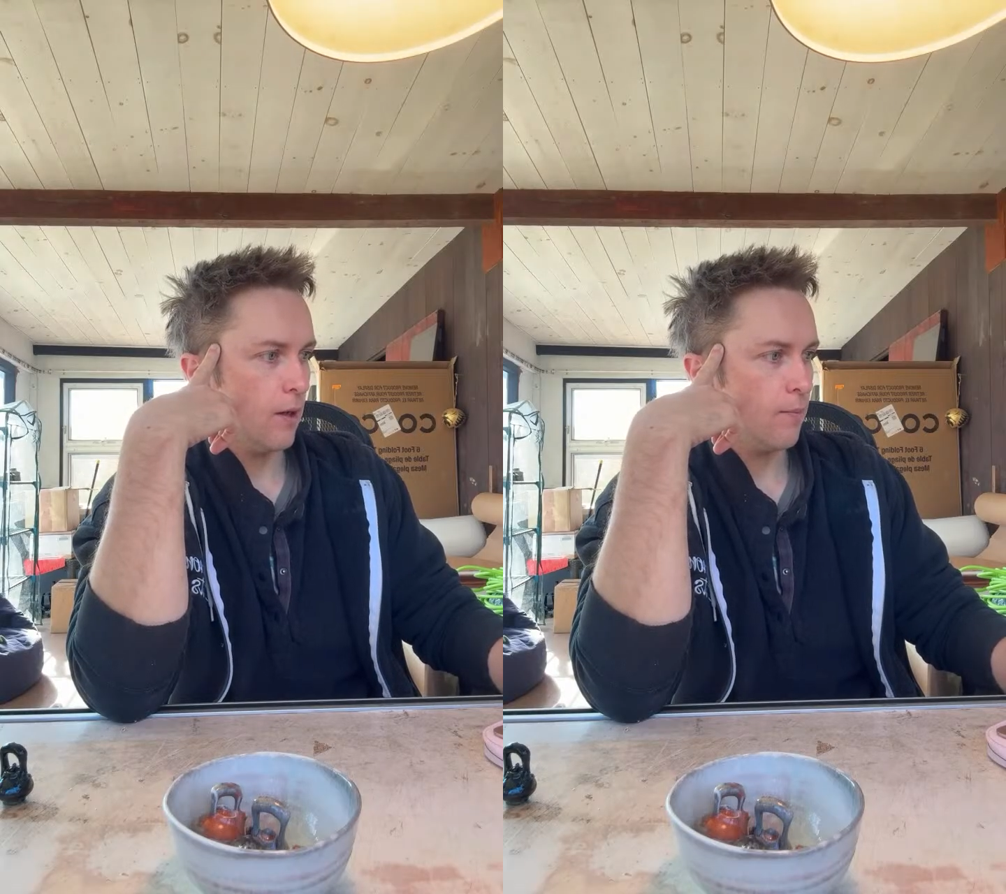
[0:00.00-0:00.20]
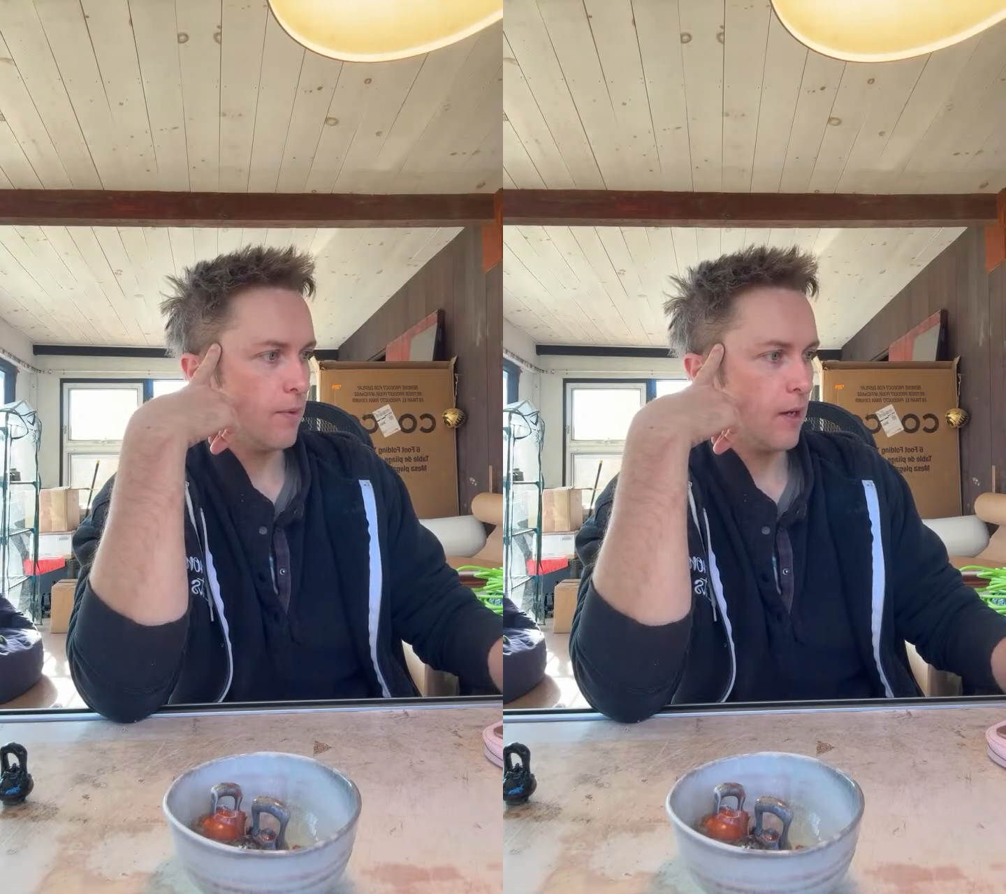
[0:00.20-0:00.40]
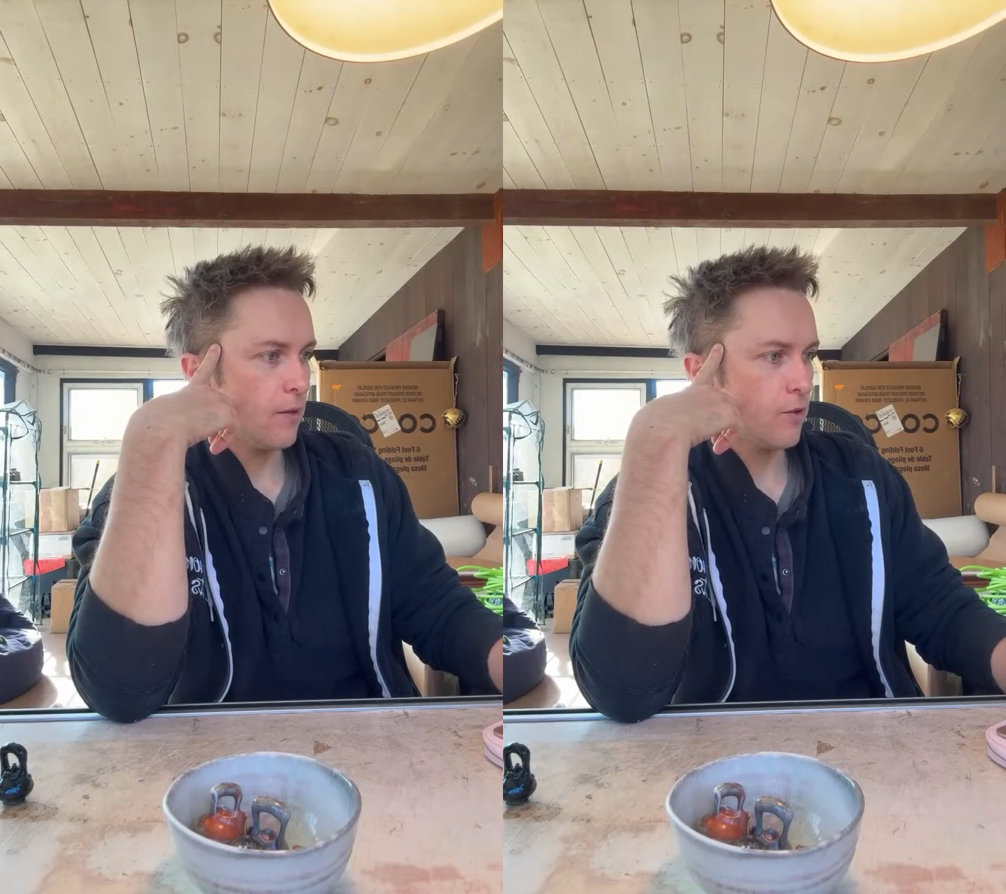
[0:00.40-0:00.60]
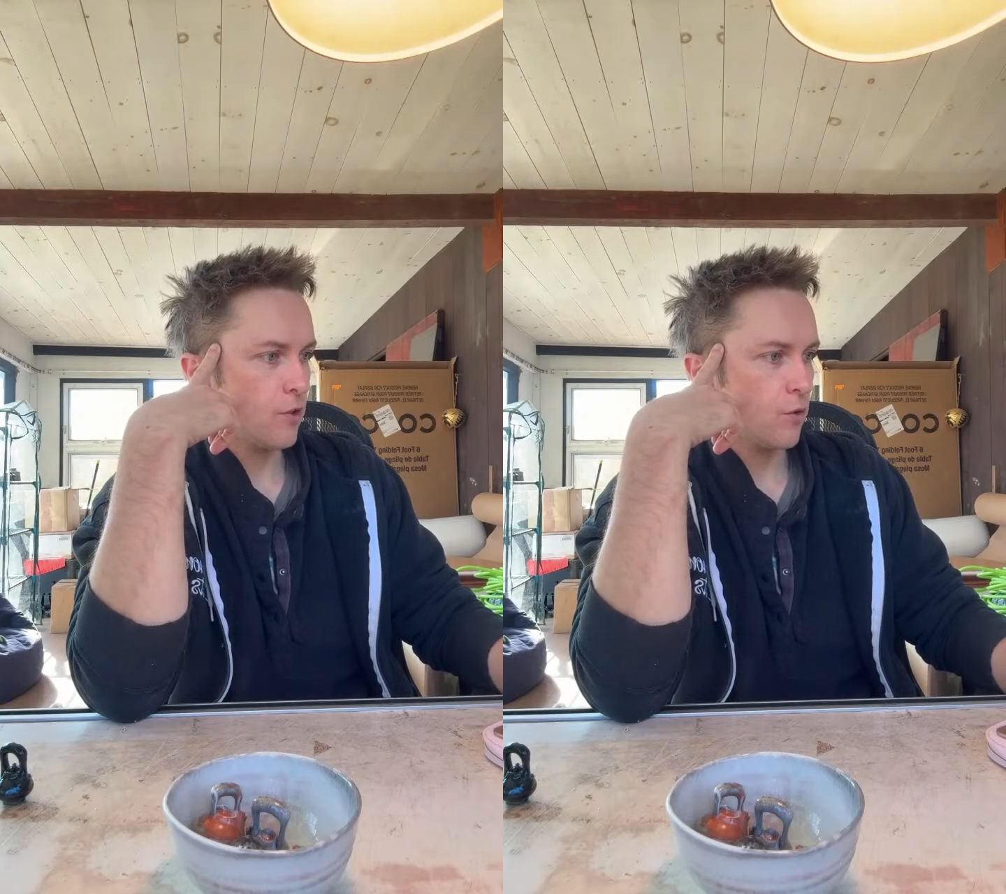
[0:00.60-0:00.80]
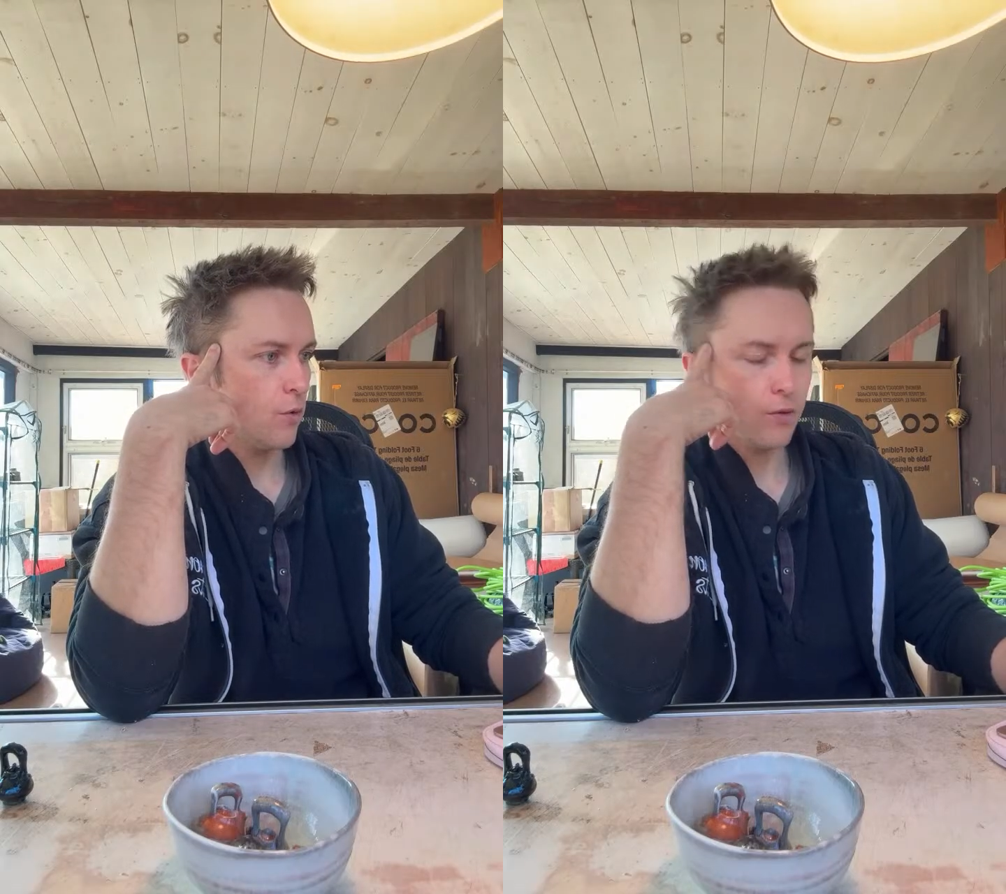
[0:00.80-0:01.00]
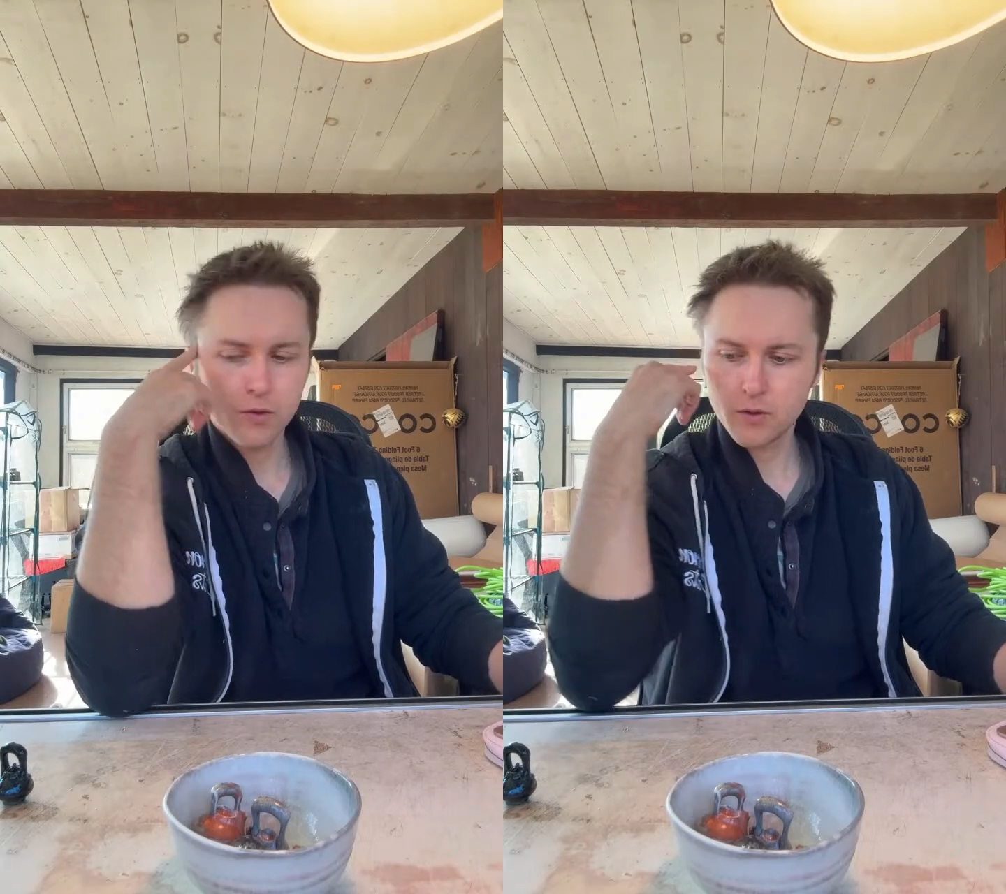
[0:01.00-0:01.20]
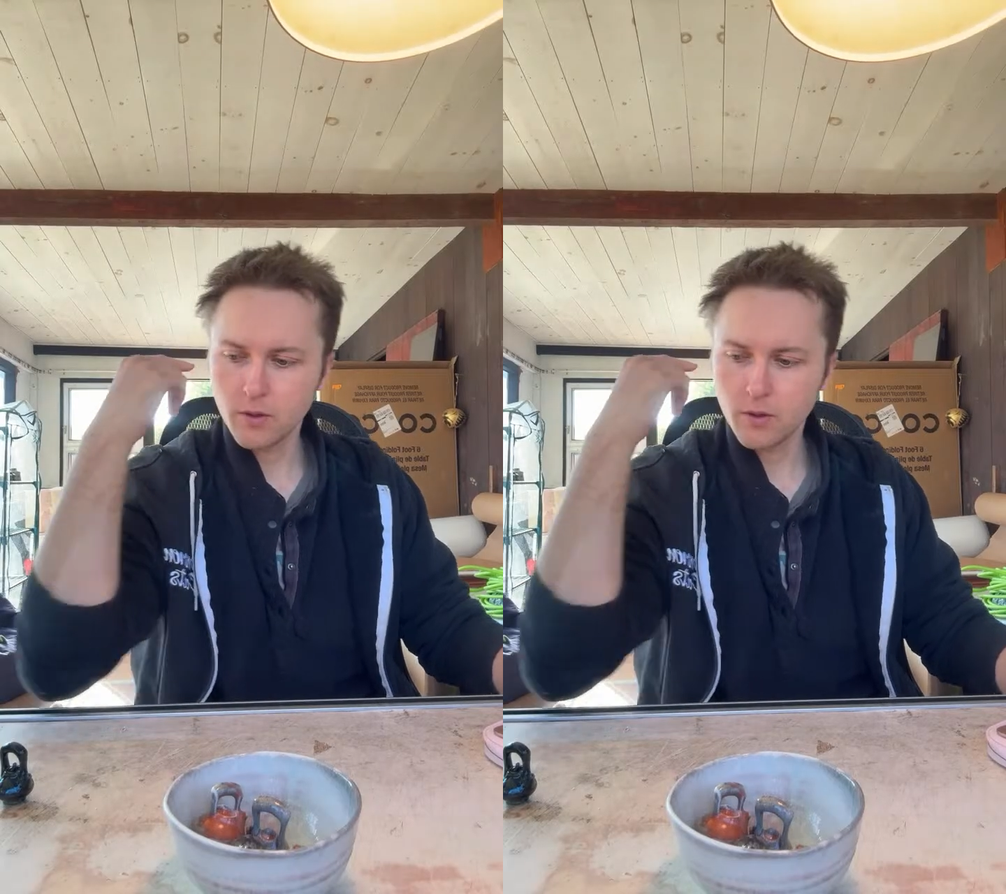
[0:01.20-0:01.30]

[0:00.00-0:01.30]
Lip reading: the other schools